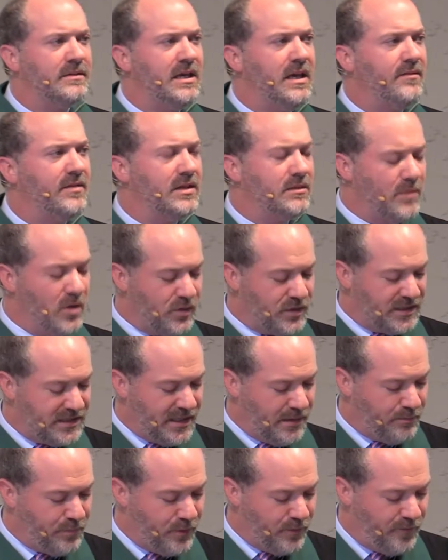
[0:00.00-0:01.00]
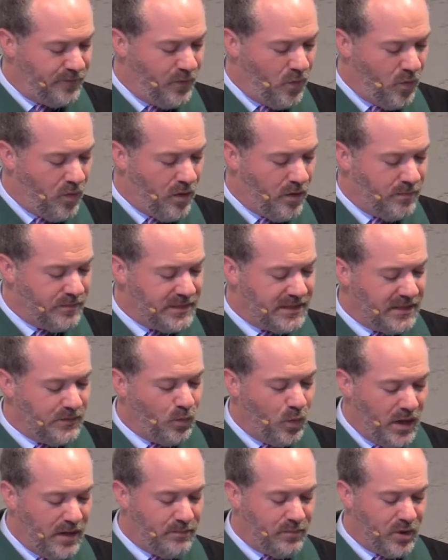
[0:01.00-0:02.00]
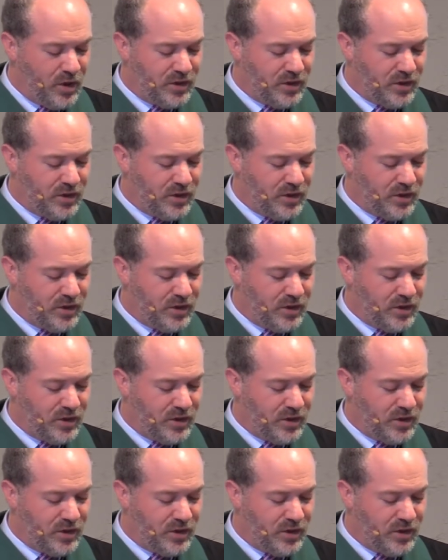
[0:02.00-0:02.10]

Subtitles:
Even the most simple forms in one